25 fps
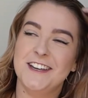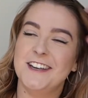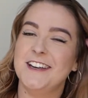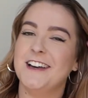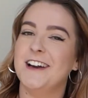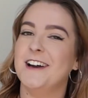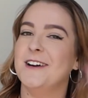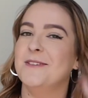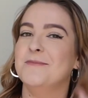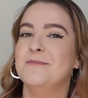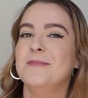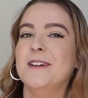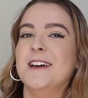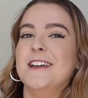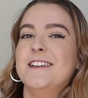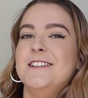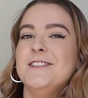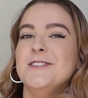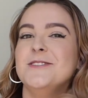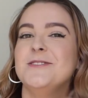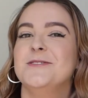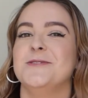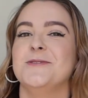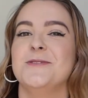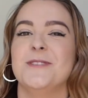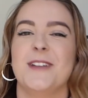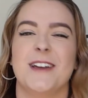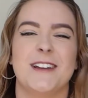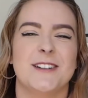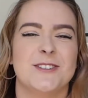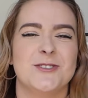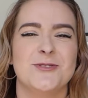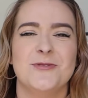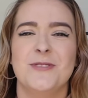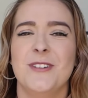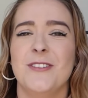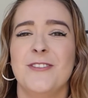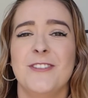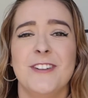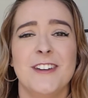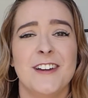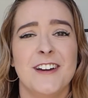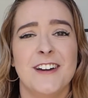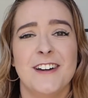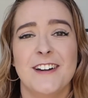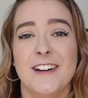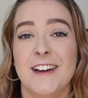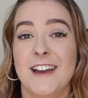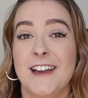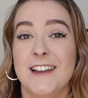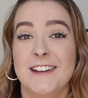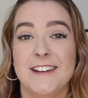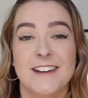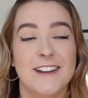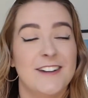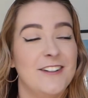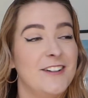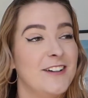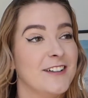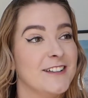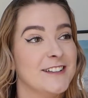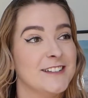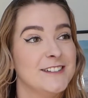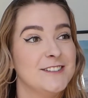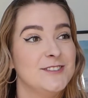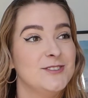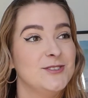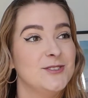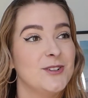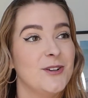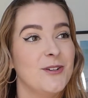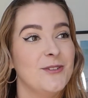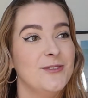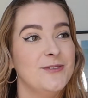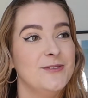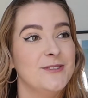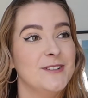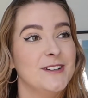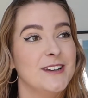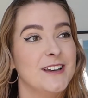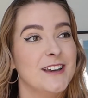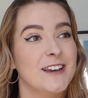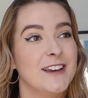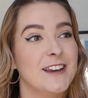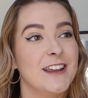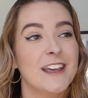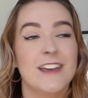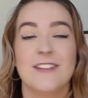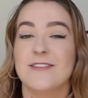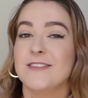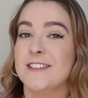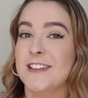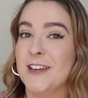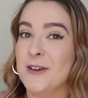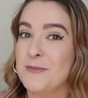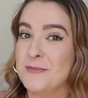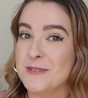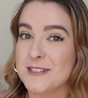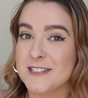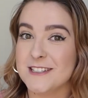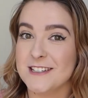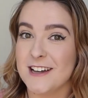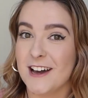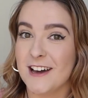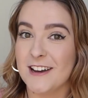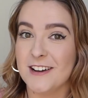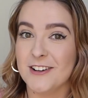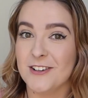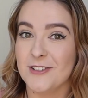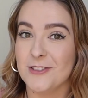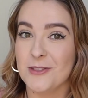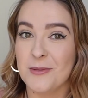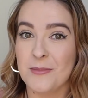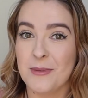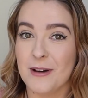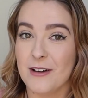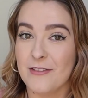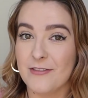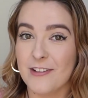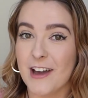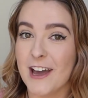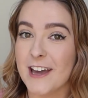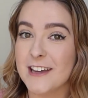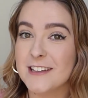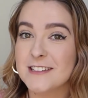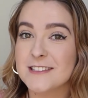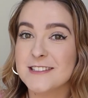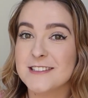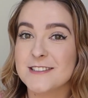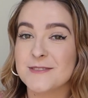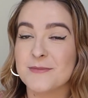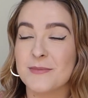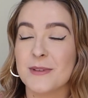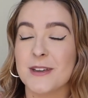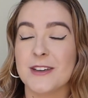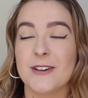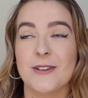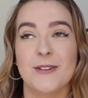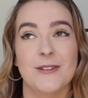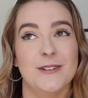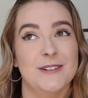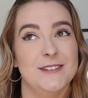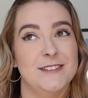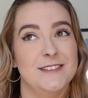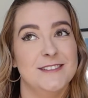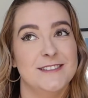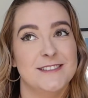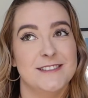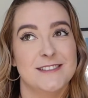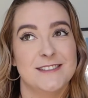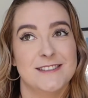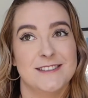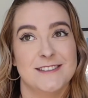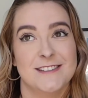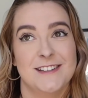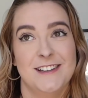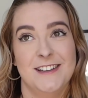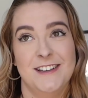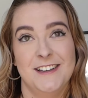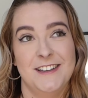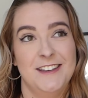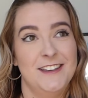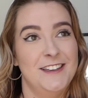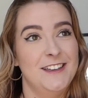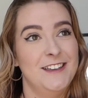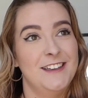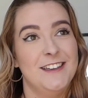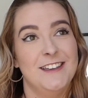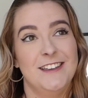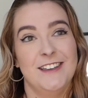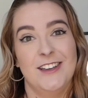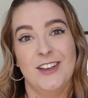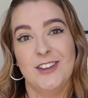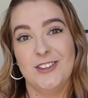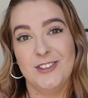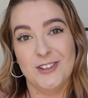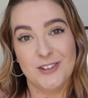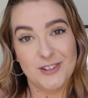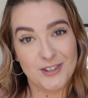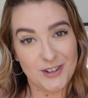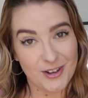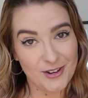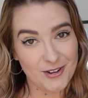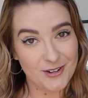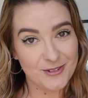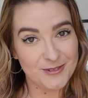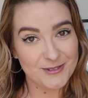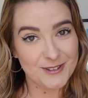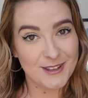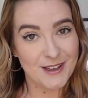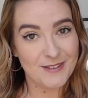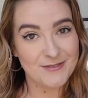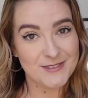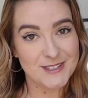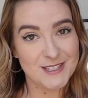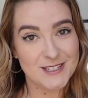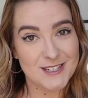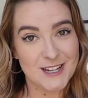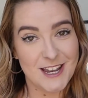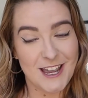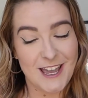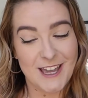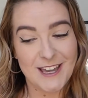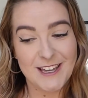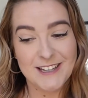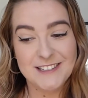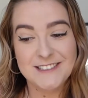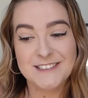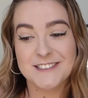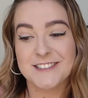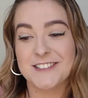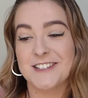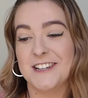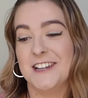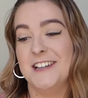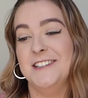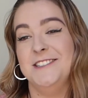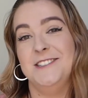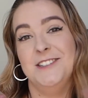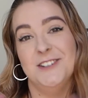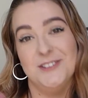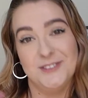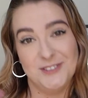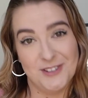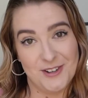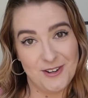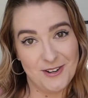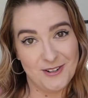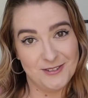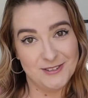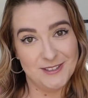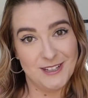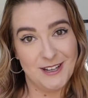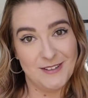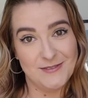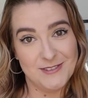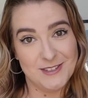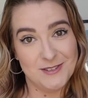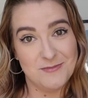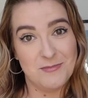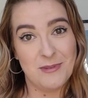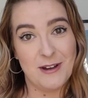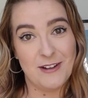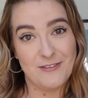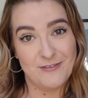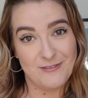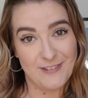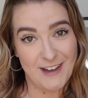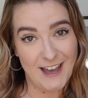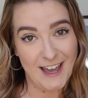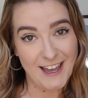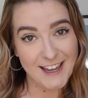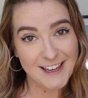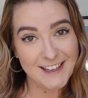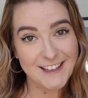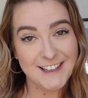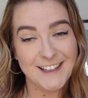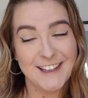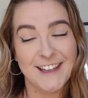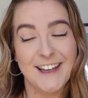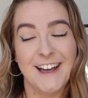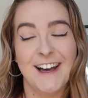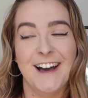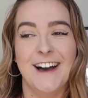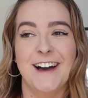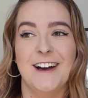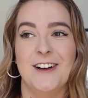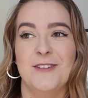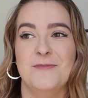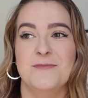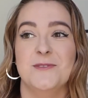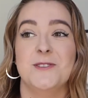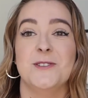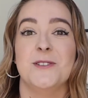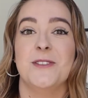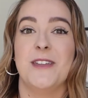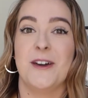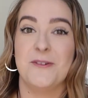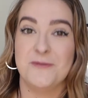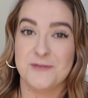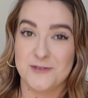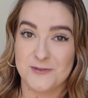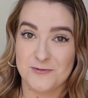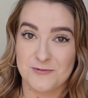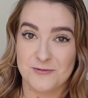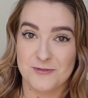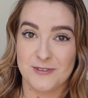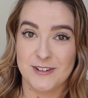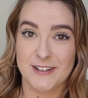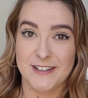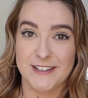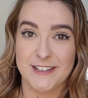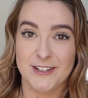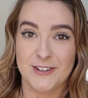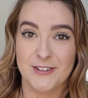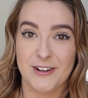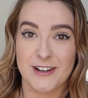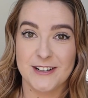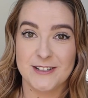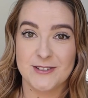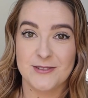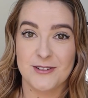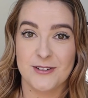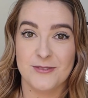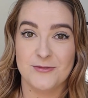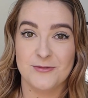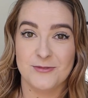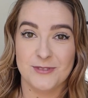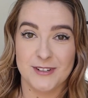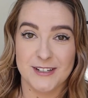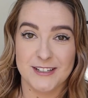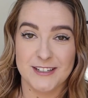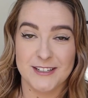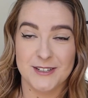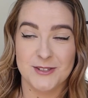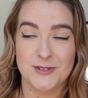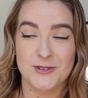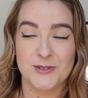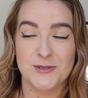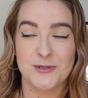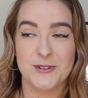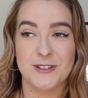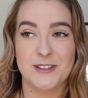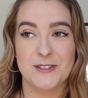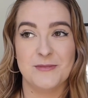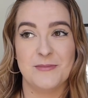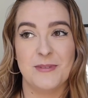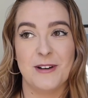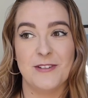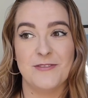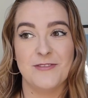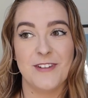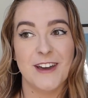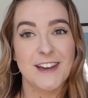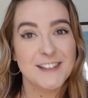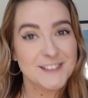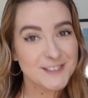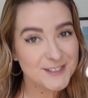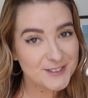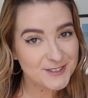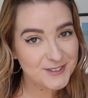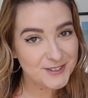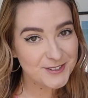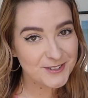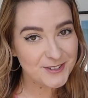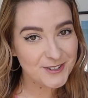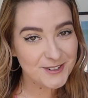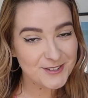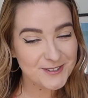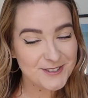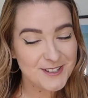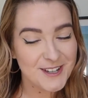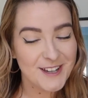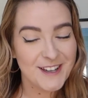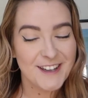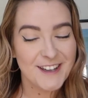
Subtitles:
And you can do like trivia and don't even get me started on the buffets because your girl loves to eat and your girl loves a buffet. So that was really great. So I really enjoyed the buffets on the cruise.